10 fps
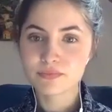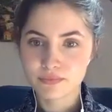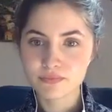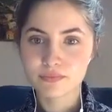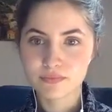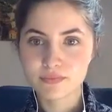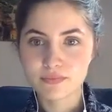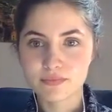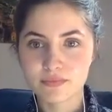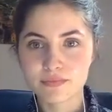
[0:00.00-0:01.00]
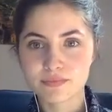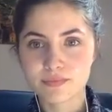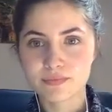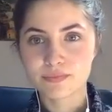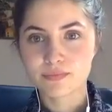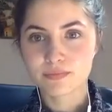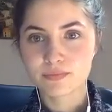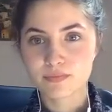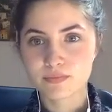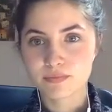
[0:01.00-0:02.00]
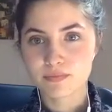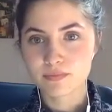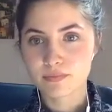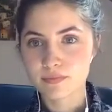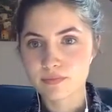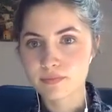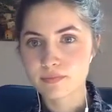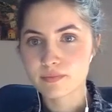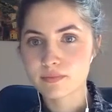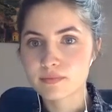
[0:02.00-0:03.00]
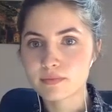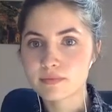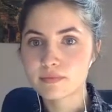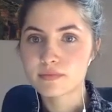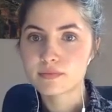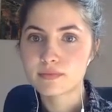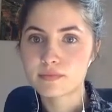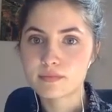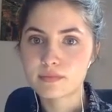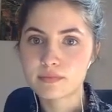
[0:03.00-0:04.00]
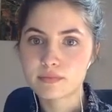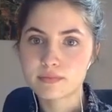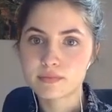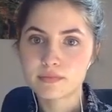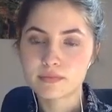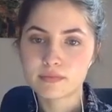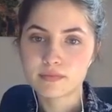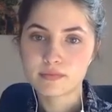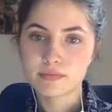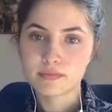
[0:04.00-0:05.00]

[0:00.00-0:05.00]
The person shown says nothing.